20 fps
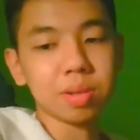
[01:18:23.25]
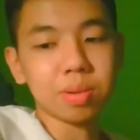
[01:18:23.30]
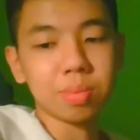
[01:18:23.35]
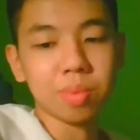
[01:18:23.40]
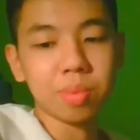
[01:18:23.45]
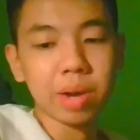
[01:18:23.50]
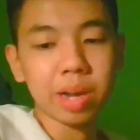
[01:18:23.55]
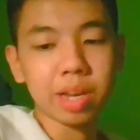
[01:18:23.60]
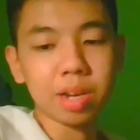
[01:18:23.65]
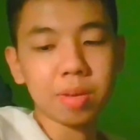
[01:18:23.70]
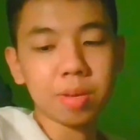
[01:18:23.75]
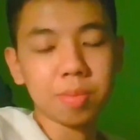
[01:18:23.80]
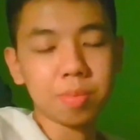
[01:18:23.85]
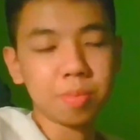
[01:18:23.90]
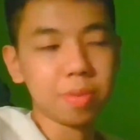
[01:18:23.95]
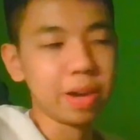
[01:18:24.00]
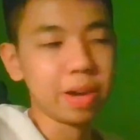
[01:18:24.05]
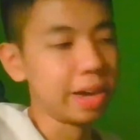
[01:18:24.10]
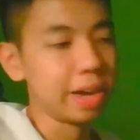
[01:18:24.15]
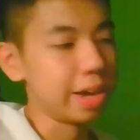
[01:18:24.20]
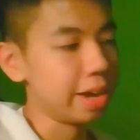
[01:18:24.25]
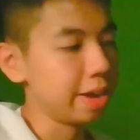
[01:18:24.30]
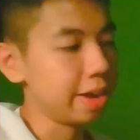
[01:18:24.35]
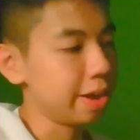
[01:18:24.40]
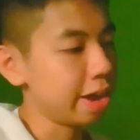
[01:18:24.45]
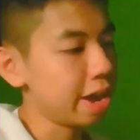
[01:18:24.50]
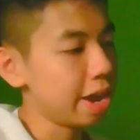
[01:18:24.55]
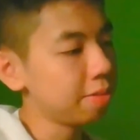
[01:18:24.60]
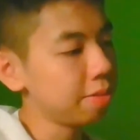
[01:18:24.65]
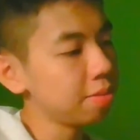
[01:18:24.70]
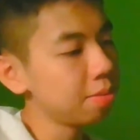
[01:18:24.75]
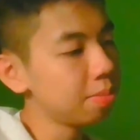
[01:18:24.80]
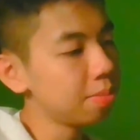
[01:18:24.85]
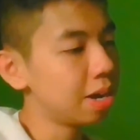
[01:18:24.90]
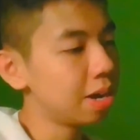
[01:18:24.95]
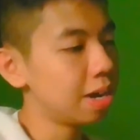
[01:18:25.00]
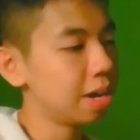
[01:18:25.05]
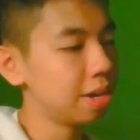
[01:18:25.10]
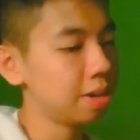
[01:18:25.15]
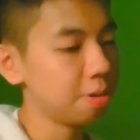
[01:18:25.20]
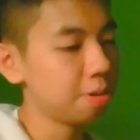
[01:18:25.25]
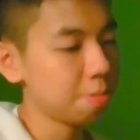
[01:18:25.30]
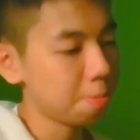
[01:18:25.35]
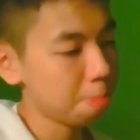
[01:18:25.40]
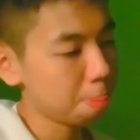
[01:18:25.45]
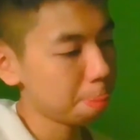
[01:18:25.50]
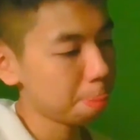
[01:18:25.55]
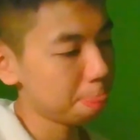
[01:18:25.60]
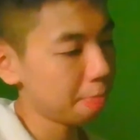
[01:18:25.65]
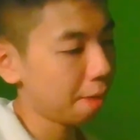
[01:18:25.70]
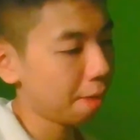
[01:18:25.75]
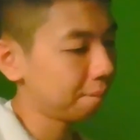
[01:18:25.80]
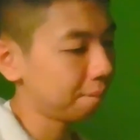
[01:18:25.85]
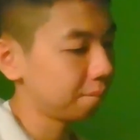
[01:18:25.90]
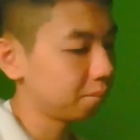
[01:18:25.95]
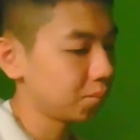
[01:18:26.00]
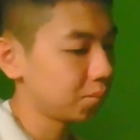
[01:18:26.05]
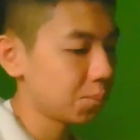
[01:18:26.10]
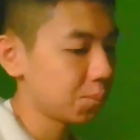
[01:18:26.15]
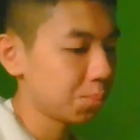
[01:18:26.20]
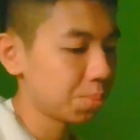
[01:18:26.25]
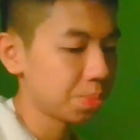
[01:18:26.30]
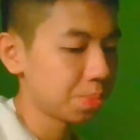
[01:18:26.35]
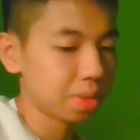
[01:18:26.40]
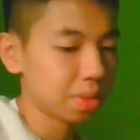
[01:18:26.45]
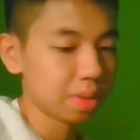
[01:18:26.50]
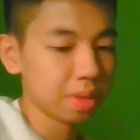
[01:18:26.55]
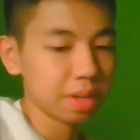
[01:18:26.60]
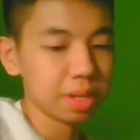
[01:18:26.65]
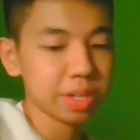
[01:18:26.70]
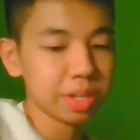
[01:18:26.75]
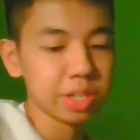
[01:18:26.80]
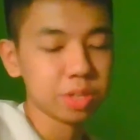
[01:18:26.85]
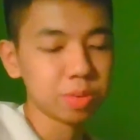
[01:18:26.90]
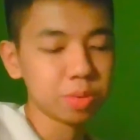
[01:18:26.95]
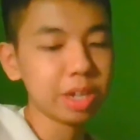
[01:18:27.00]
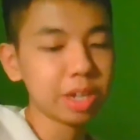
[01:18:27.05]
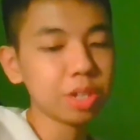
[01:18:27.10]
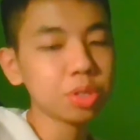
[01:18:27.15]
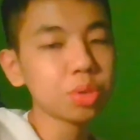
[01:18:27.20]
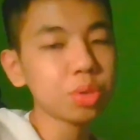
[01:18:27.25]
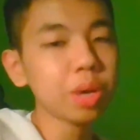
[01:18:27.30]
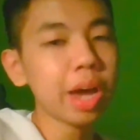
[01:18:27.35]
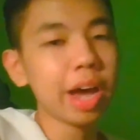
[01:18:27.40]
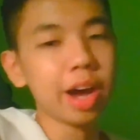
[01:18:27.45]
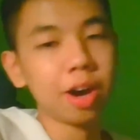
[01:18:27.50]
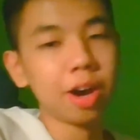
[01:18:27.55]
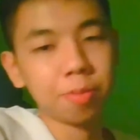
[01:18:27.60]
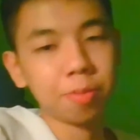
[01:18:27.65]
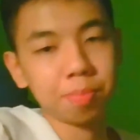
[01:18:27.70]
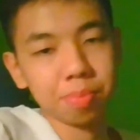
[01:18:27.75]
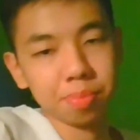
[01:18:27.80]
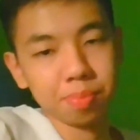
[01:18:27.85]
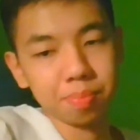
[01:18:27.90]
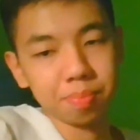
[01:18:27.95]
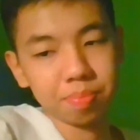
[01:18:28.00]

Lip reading: where everyone is willing to help.